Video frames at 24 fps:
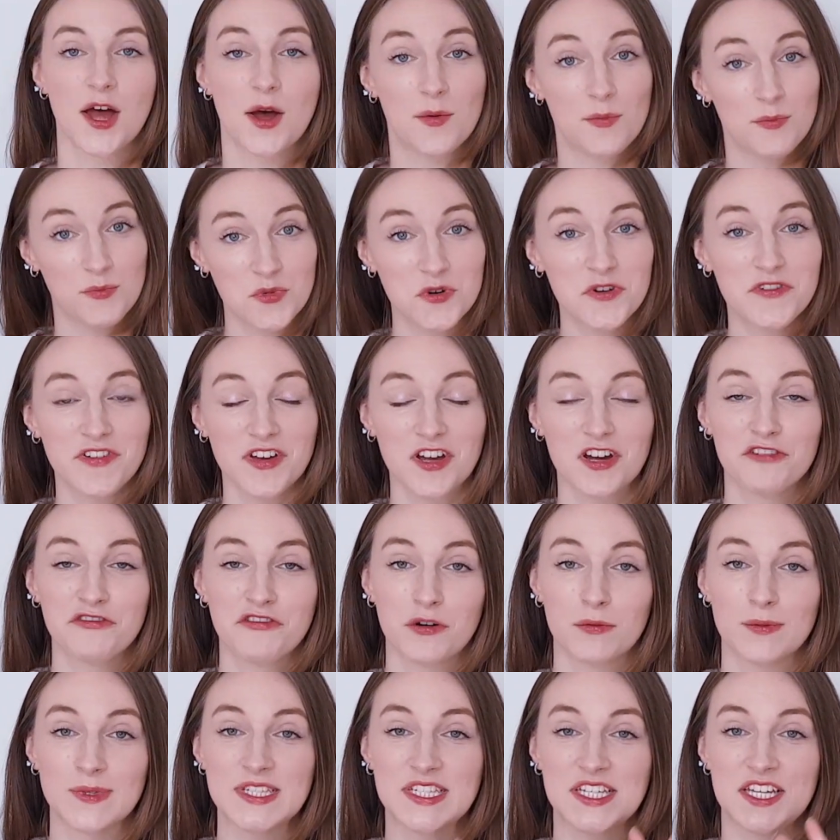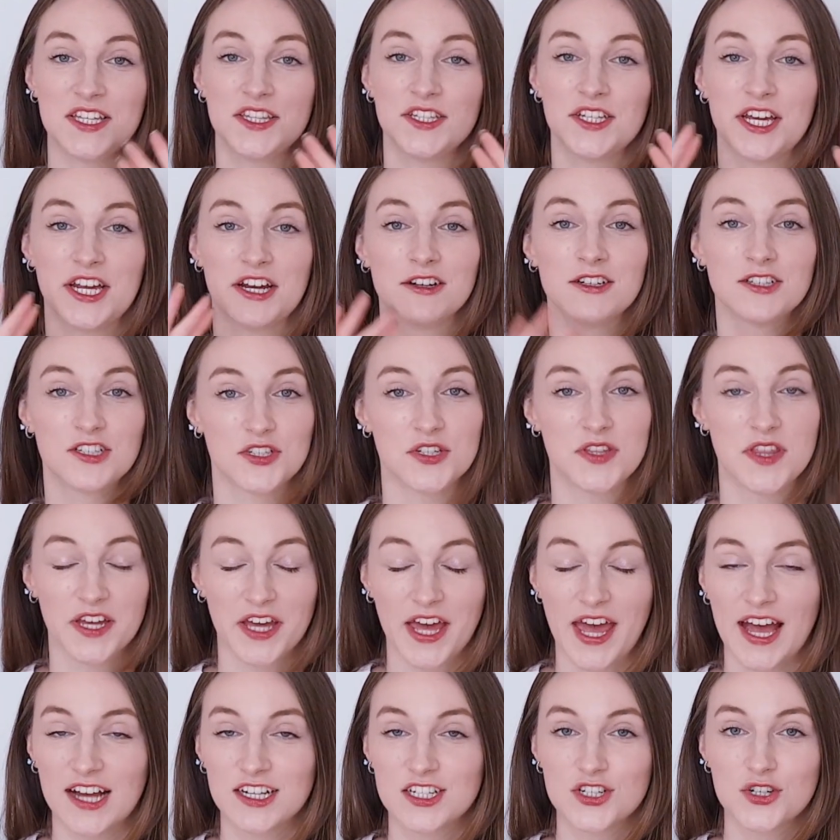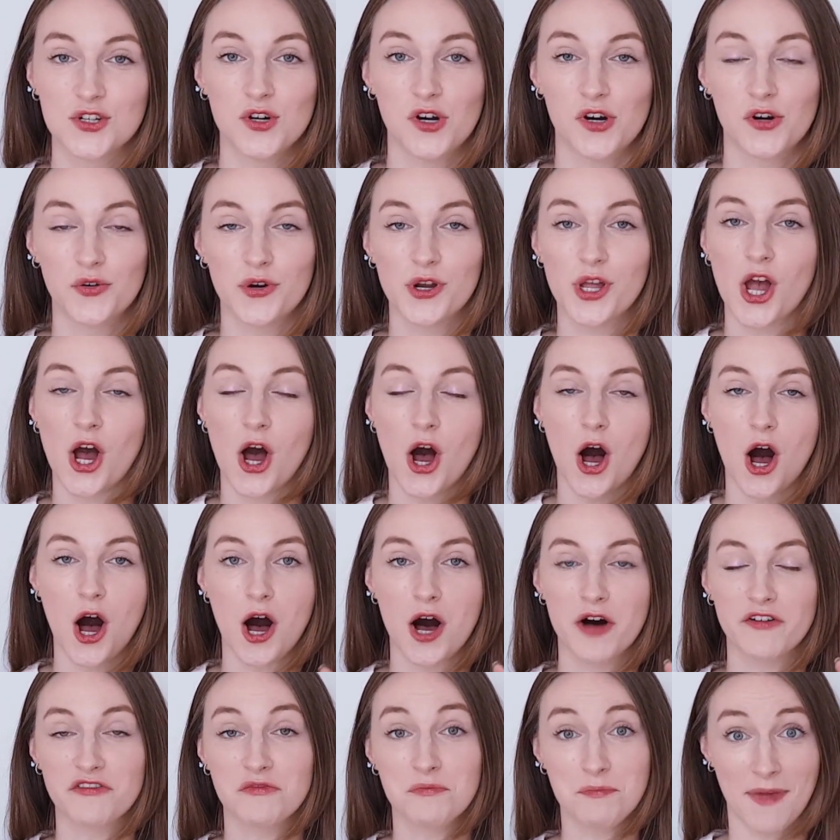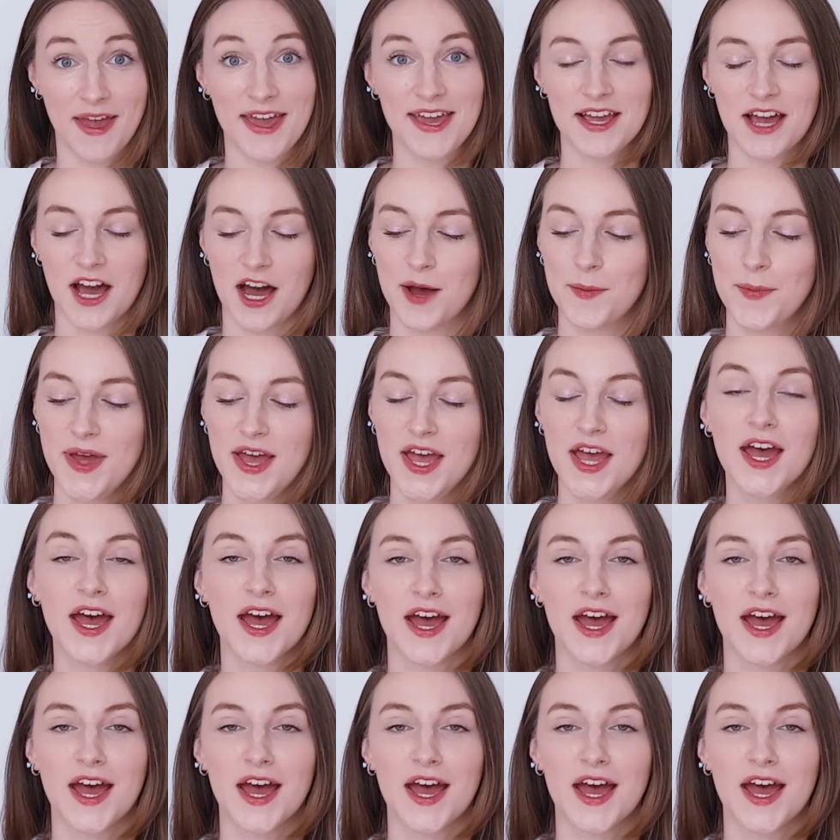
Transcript: Moving on from skincare to the category of makeup,